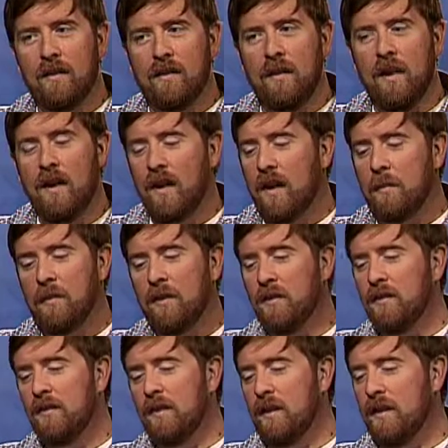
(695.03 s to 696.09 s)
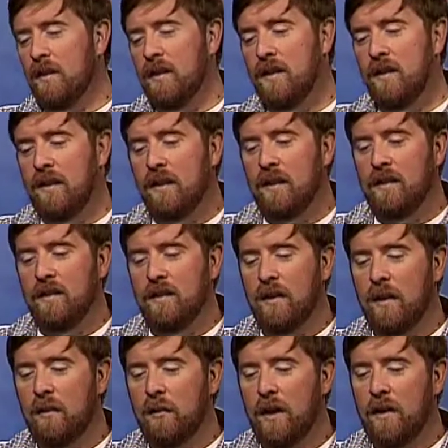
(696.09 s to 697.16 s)
Yeah, absolutely. And
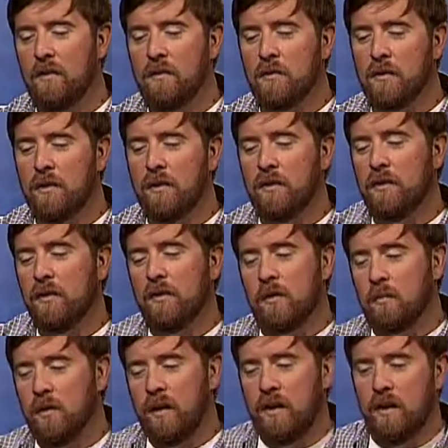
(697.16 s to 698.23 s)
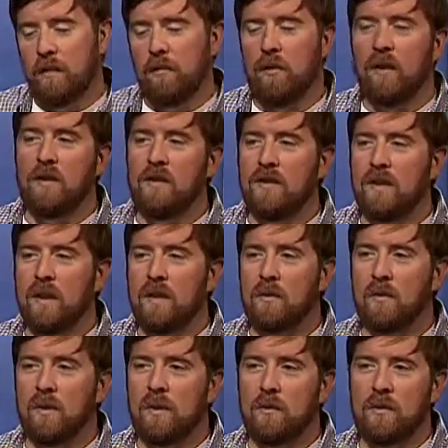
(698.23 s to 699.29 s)
Colorado is also competing with other states when
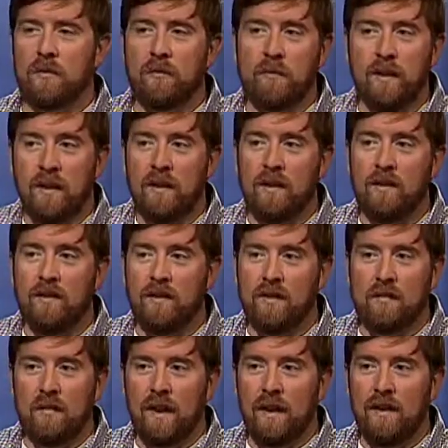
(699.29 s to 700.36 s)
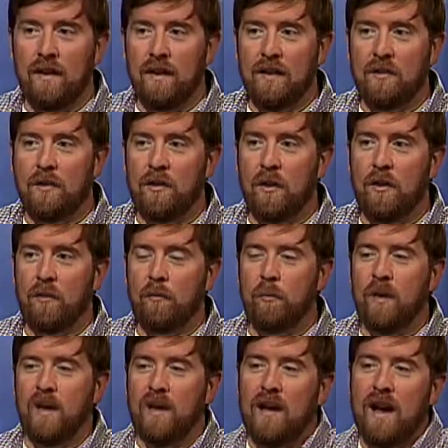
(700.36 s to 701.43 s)
it comes to fitness, right? And so if we
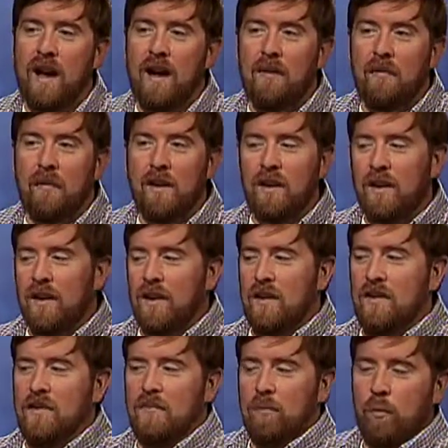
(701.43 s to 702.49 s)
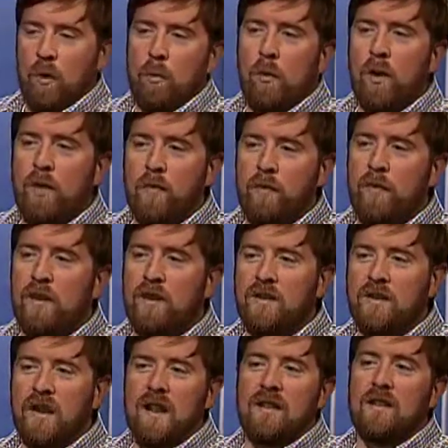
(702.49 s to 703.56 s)
can we're one of the fittest
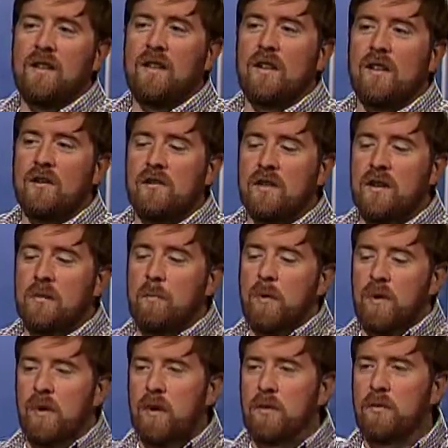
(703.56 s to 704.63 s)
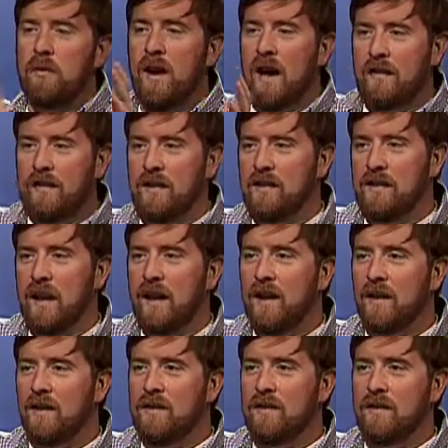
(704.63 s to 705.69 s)
states in the country, but also have these
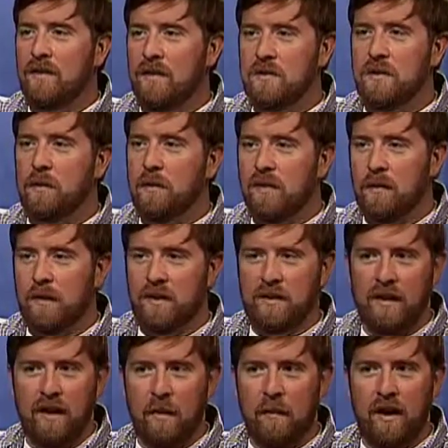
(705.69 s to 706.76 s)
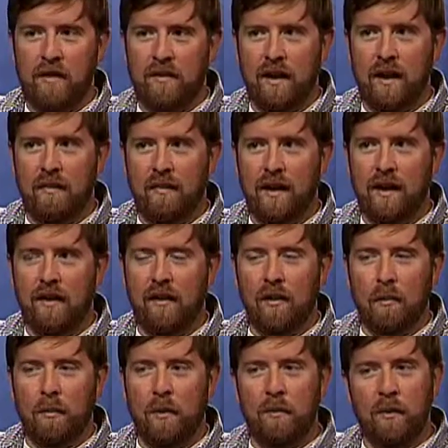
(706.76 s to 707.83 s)
decadents, there's something to be said about that, right? Our
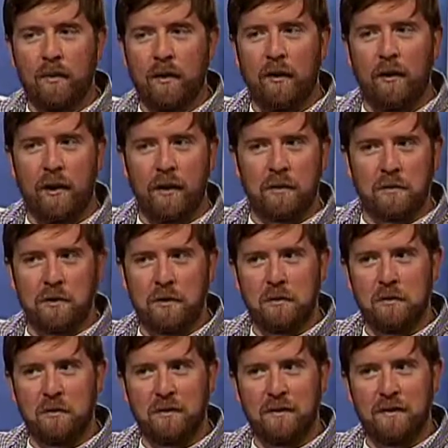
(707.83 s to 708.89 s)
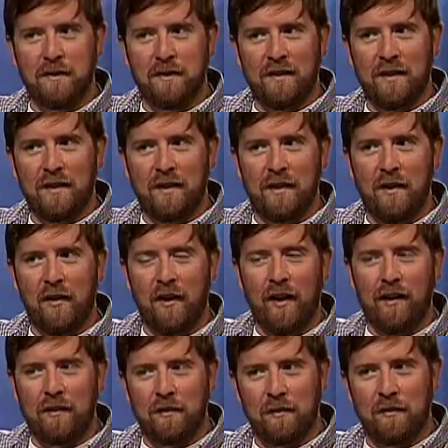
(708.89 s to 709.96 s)
people know how to choose, and they know how
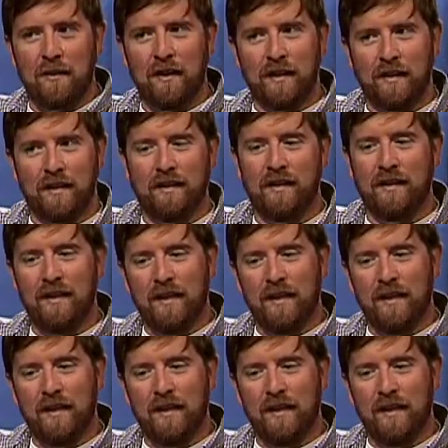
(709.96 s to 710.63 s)
to do things